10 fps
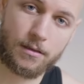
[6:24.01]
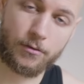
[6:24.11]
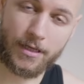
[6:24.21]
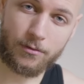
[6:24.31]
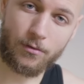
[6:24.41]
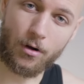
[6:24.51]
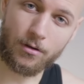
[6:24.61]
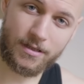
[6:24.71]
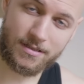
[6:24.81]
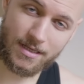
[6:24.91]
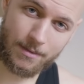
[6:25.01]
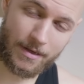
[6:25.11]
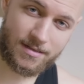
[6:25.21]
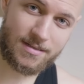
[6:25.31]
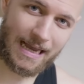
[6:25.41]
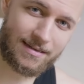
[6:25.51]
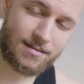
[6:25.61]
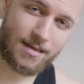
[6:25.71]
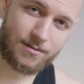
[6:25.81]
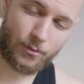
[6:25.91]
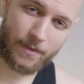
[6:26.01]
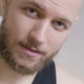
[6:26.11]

You can do all the same exercises as with the